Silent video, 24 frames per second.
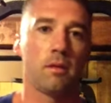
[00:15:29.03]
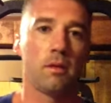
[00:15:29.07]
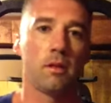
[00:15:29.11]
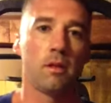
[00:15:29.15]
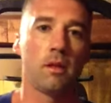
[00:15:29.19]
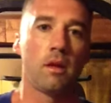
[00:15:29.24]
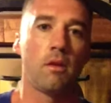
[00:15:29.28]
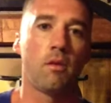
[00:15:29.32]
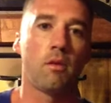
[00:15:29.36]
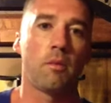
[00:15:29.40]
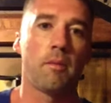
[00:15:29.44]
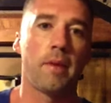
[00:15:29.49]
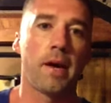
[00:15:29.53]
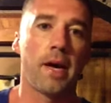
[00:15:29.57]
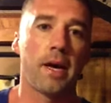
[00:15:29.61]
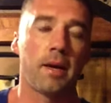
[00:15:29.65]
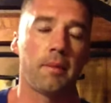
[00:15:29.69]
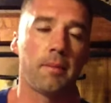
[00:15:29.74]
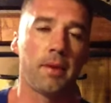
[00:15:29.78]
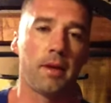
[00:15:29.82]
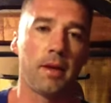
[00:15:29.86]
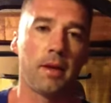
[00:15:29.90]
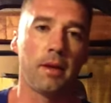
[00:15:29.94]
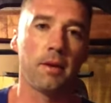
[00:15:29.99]
lower
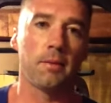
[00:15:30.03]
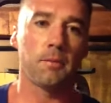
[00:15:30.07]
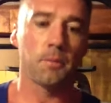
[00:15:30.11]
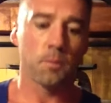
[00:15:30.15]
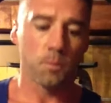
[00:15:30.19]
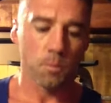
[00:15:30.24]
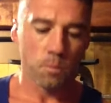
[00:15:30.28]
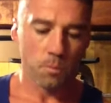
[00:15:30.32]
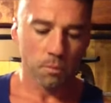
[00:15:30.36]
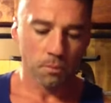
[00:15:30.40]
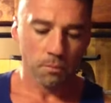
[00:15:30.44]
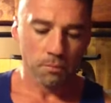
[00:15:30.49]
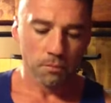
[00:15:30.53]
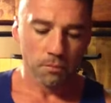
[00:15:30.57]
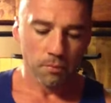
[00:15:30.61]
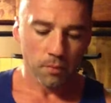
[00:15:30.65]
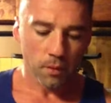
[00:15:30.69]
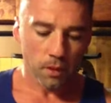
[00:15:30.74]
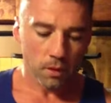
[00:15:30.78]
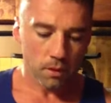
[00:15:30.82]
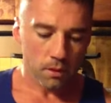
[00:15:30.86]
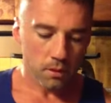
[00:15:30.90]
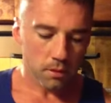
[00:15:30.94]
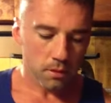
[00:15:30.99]
back pain.
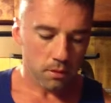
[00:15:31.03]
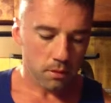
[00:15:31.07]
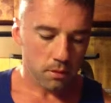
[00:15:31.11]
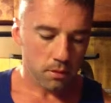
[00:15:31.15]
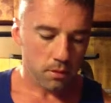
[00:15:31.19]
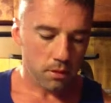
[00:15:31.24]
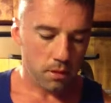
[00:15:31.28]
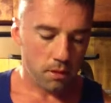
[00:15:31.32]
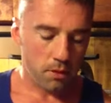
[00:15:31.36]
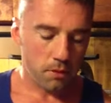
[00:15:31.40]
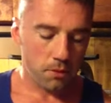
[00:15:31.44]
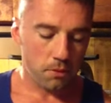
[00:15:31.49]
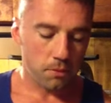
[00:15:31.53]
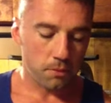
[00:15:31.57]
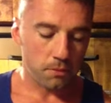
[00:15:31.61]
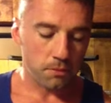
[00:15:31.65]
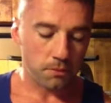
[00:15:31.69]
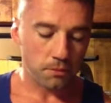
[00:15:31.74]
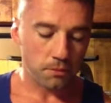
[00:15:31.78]
So,